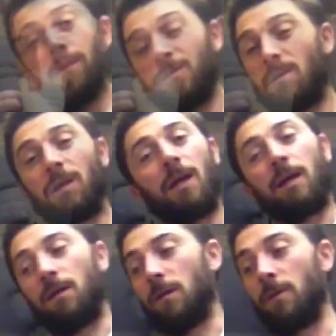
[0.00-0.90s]
So
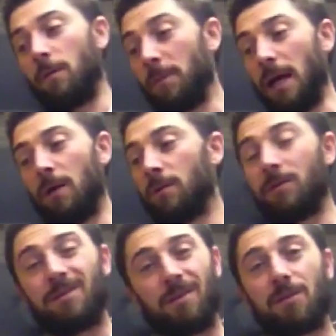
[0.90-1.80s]
yeah, you know, the powder
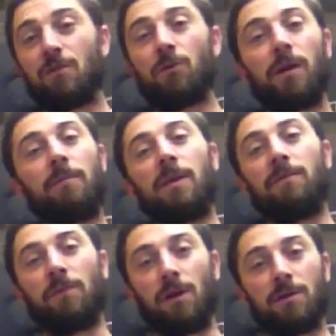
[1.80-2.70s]
is extremely
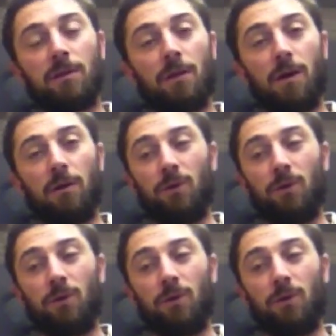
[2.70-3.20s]
versatile.